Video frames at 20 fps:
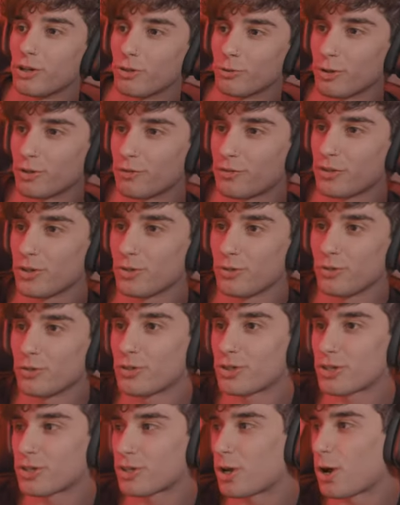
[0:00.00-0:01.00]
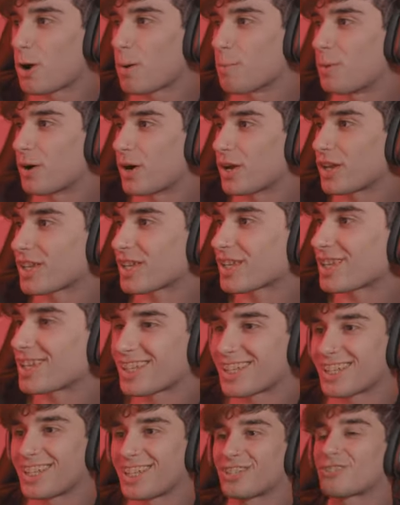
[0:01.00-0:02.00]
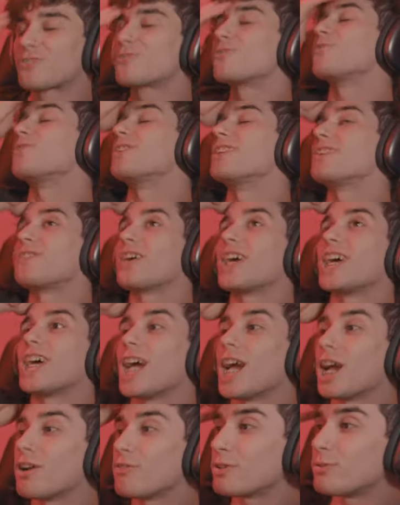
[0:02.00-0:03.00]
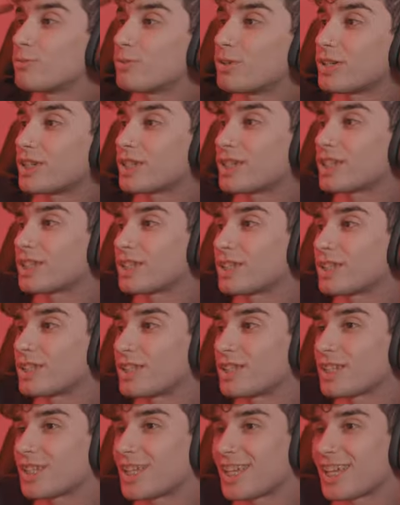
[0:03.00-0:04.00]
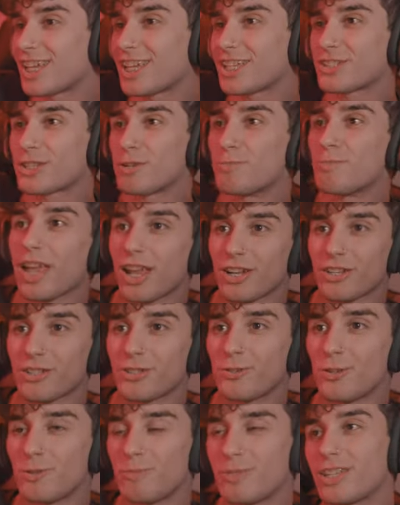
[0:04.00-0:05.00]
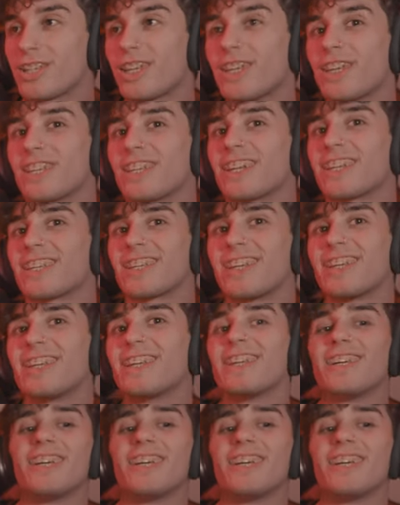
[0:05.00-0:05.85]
He'll refuse. But, dude, if everyone is demanding you to be king, like,